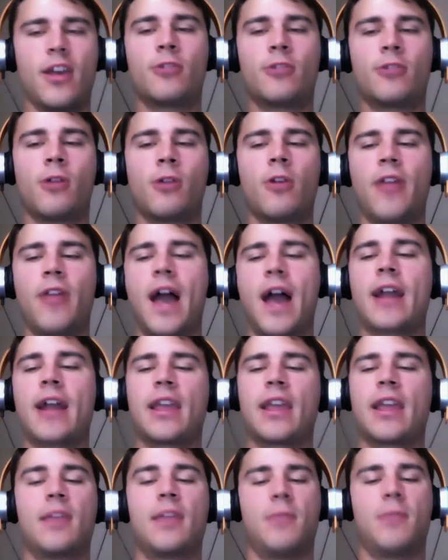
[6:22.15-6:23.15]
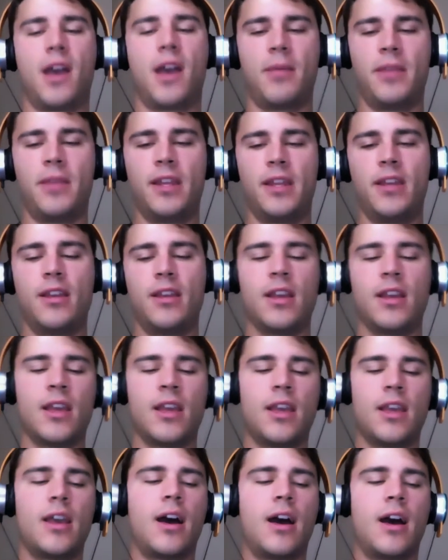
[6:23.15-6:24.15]
Growth hacking, in my opinion,
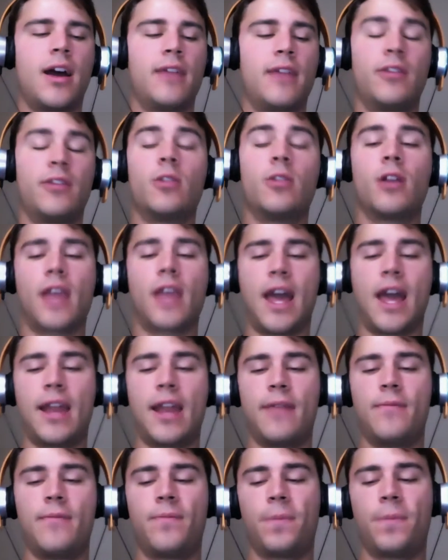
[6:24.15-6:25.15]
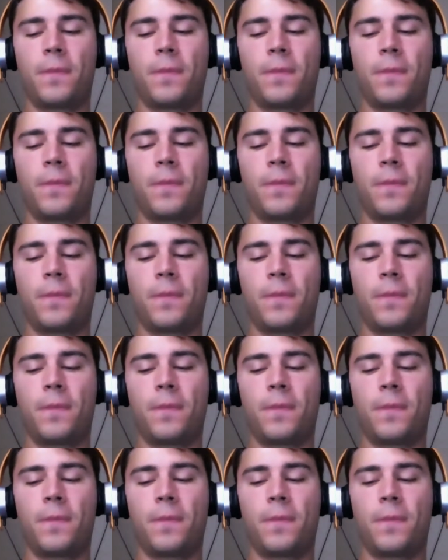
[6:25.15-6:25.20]
if you look at it,